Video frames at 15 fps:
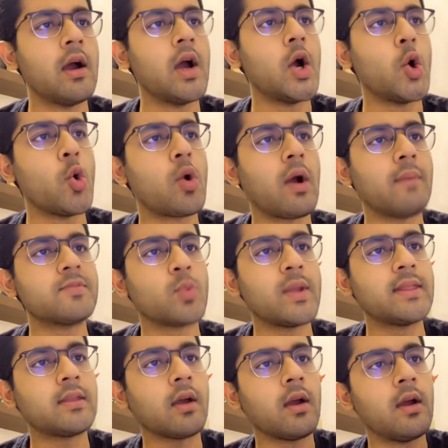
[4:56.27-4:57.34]
who comes
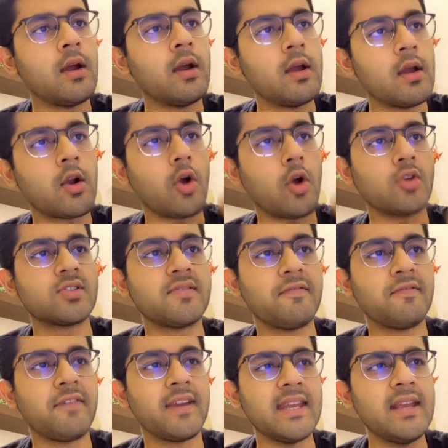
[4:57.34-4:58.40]
with constant
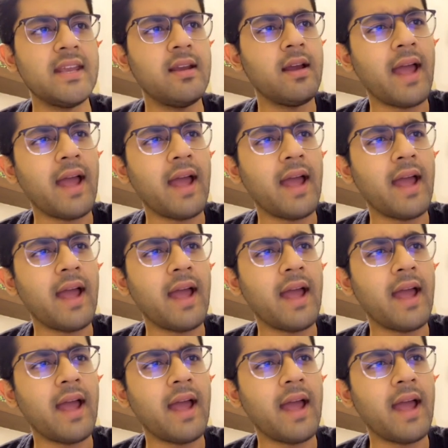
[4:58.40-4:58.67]
fatigue